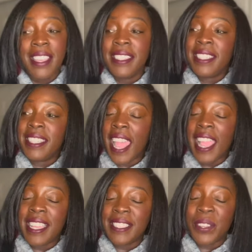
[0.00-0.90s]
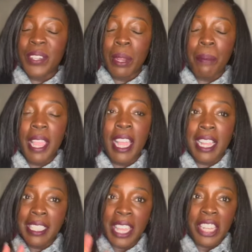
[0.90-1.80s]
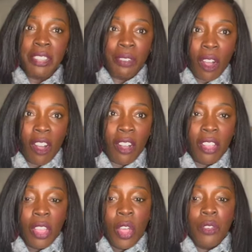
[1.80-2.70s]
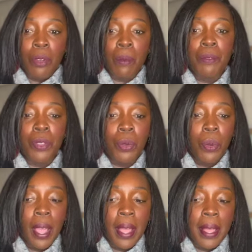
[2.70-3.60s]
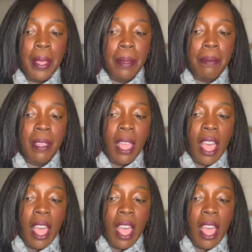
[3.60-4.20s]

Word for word: Today is going to be a collective haul from a few um,